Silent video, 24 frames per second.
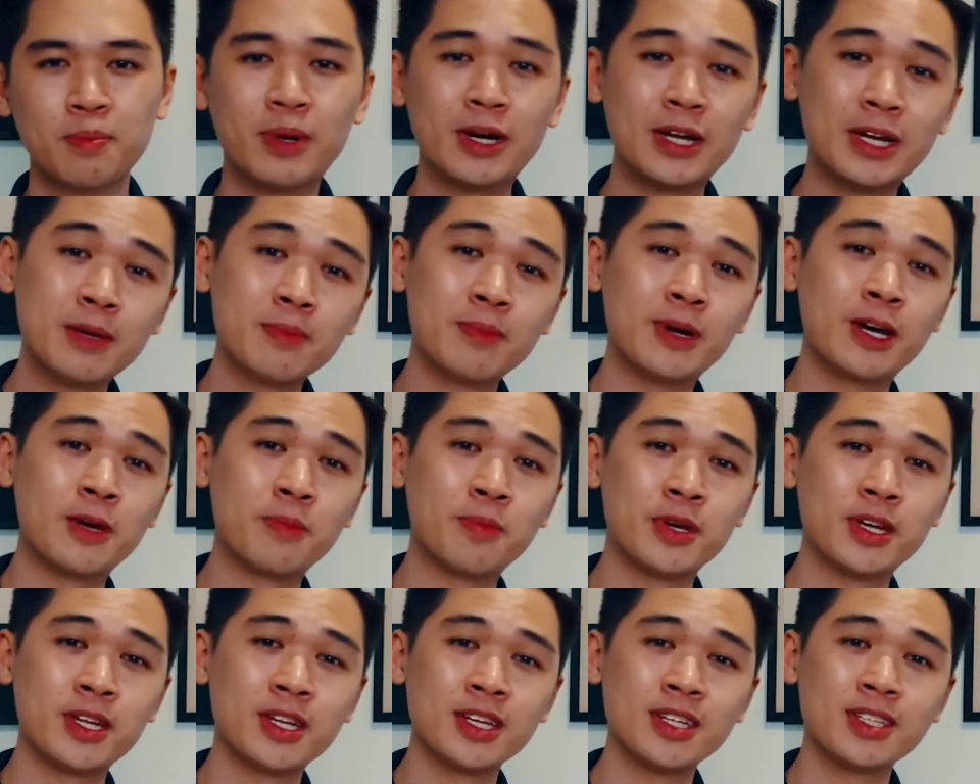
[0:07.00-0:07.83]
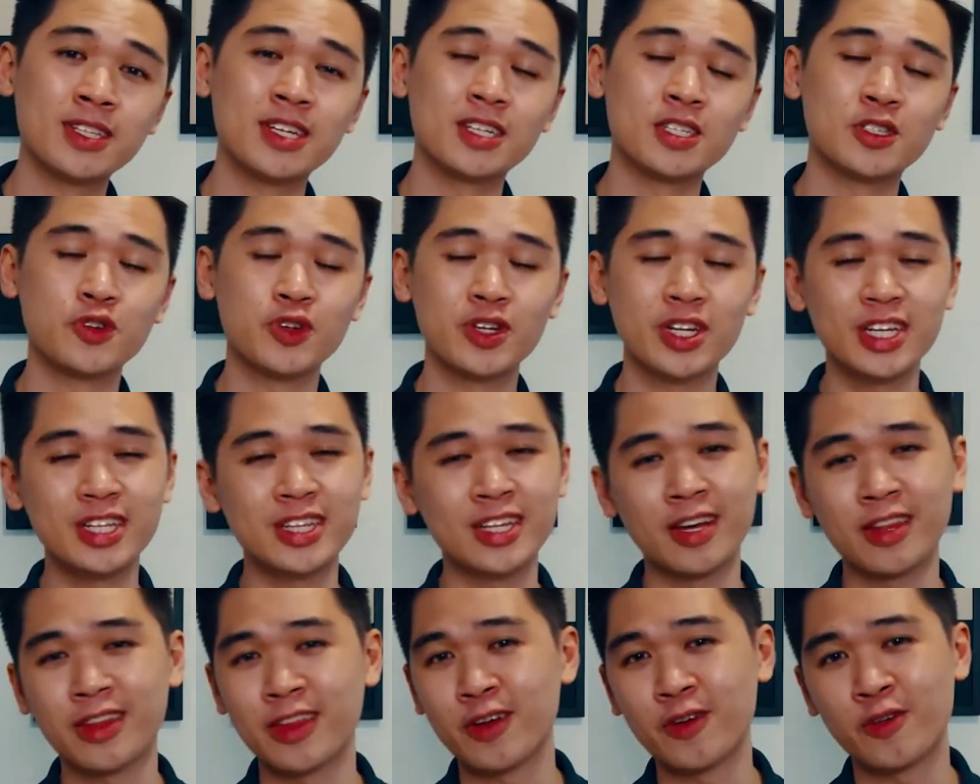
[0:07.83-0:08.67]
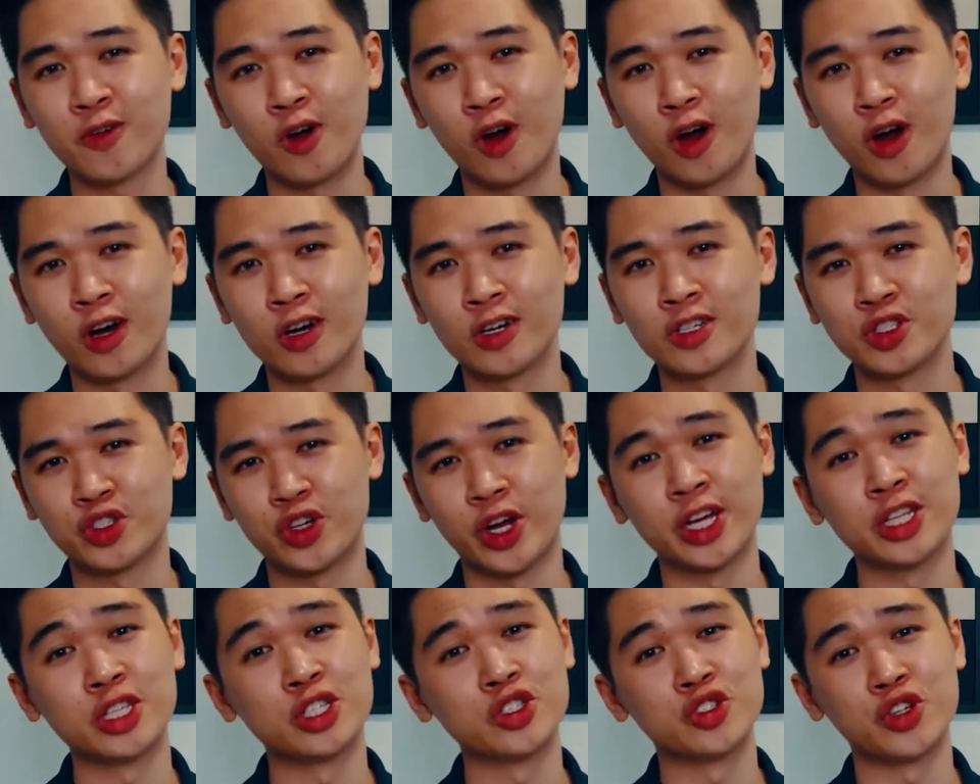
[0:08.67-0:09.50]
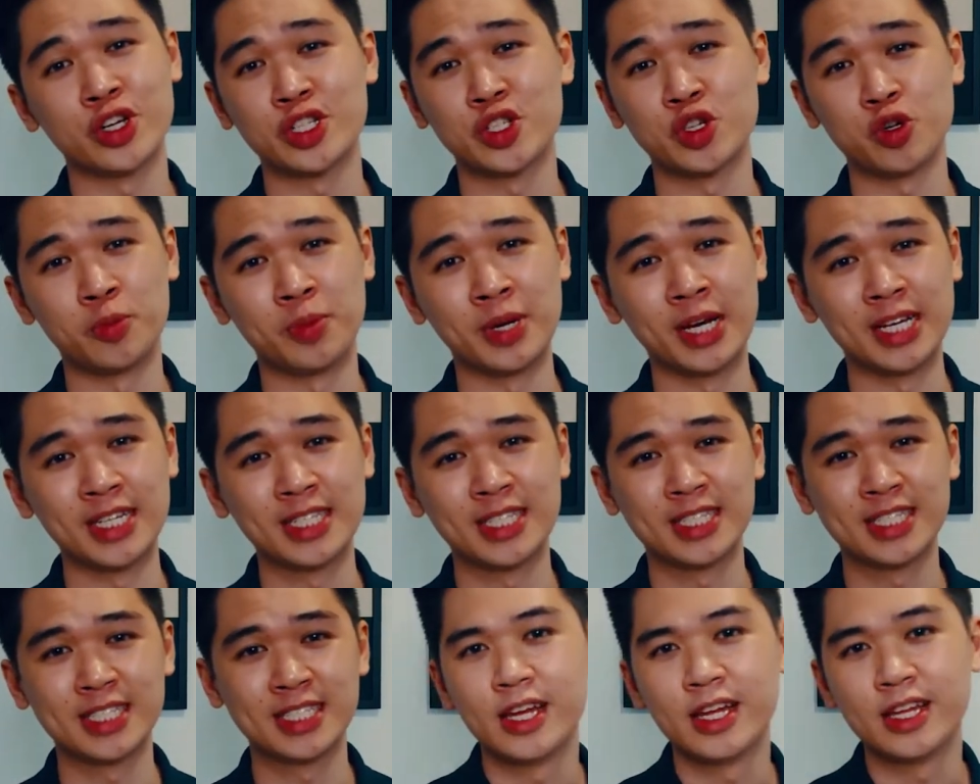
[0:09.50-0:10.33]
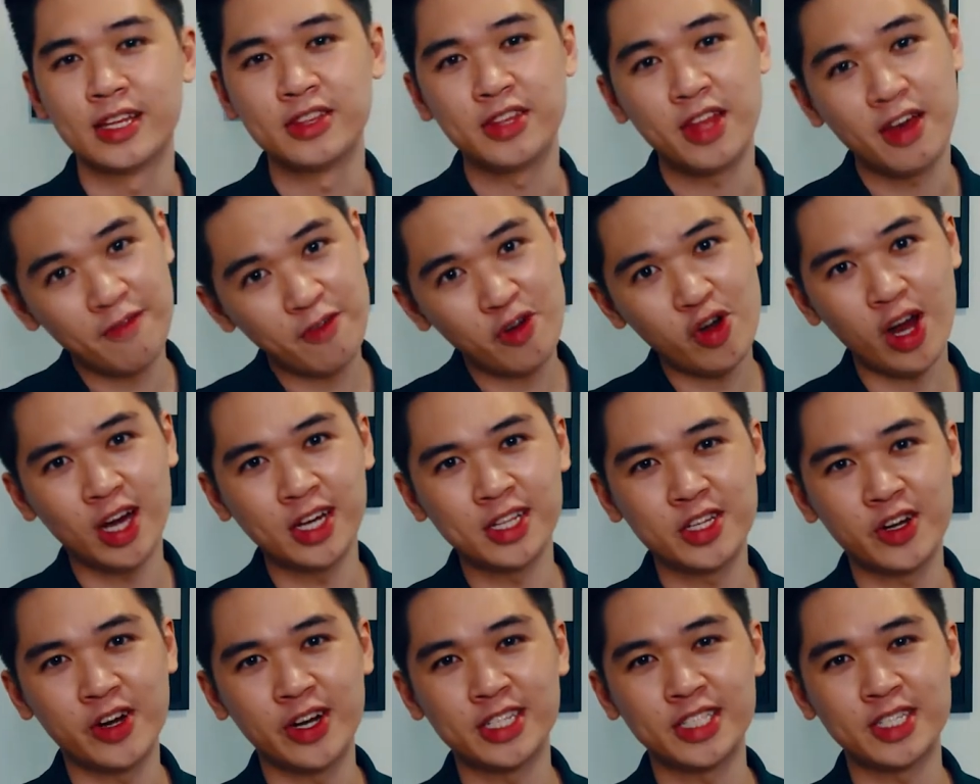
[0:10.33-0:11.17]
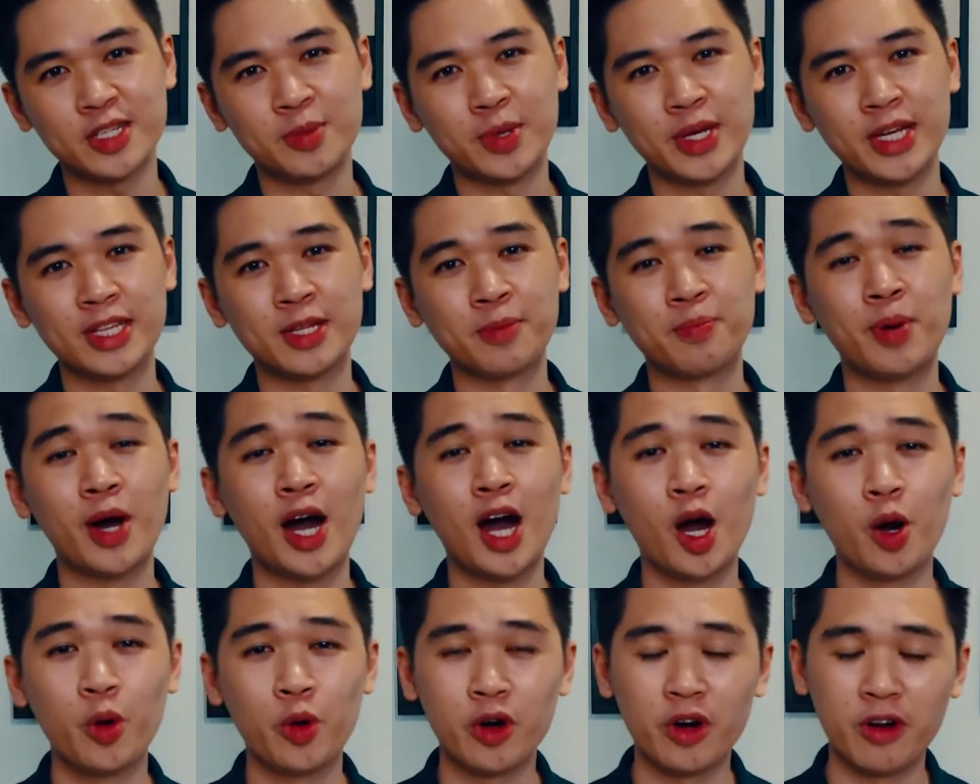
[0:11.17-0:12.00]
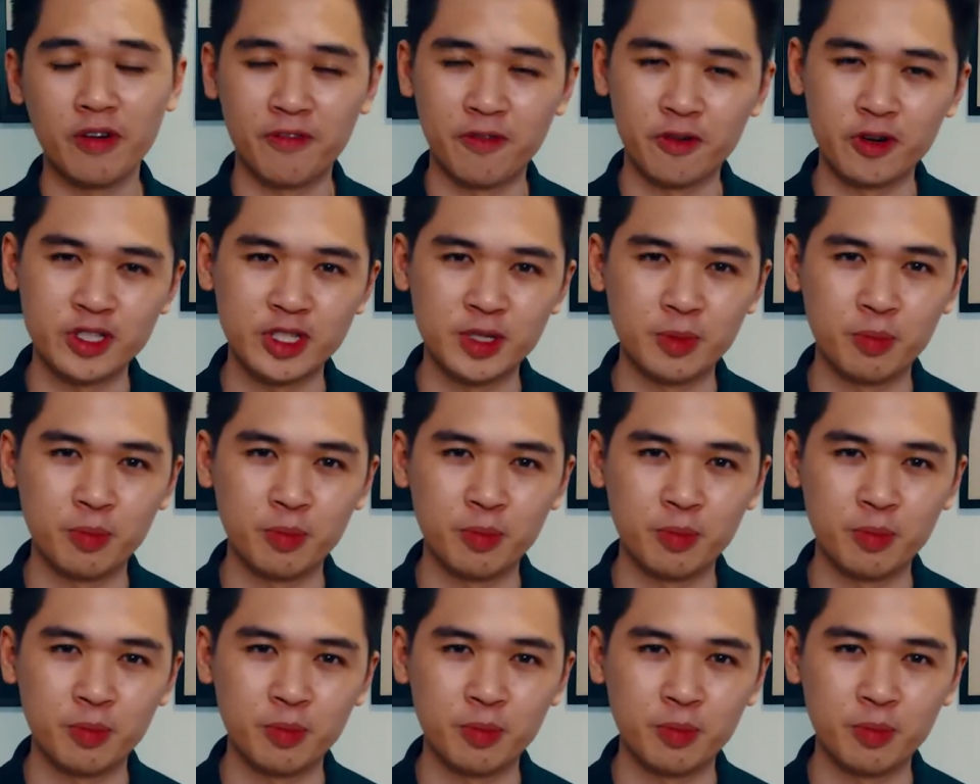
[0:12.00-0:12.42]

But in my opinion, there's really nothing wrong trying to dress your best. Never underestimate the power of first